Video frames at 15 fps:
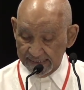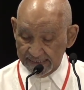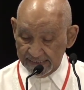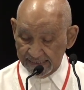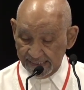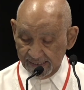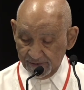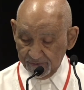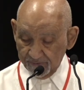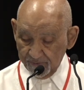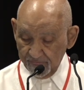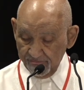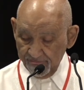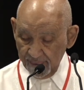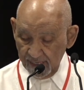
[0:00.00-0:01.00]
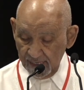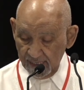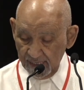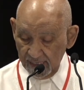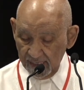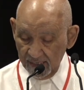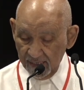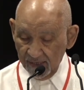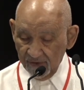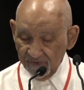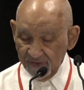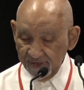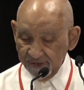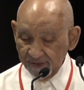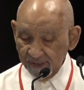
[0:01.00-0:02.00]
Now,
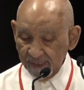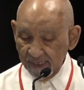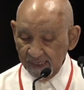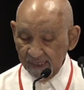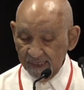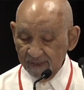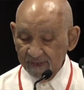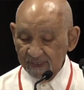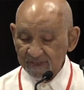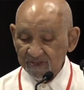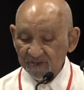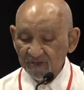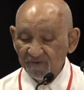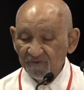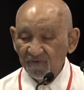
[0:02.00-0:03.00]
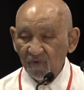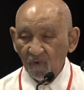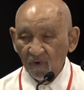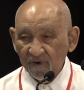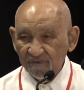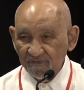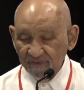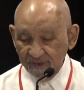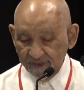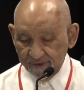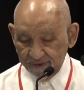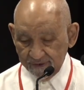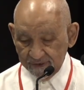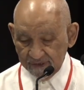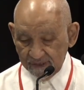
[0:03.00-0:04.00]
these are the 4
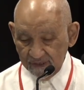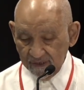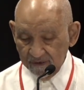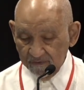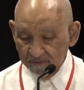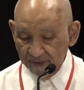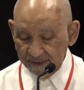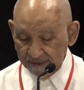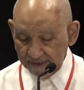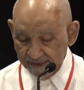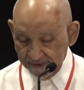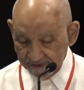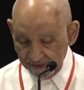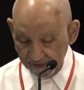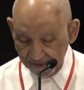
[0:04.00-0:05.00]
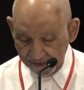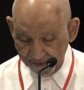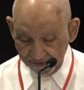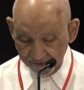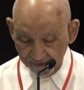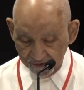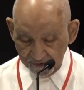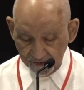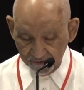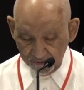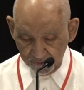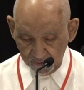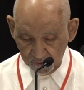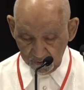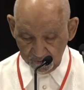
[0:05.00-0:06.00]
fears, but there's another
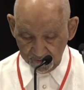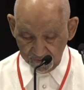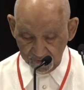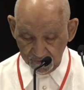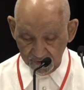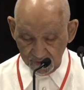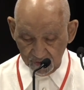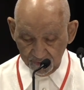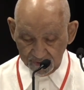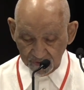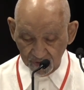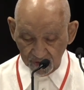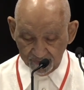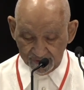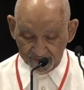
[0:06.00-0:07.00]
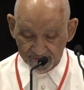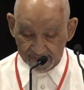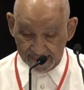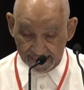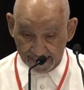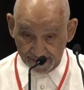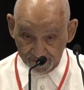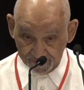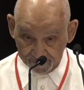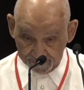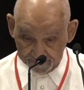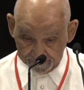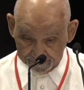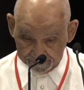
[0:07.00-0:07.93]
group. You know, we talk about the other,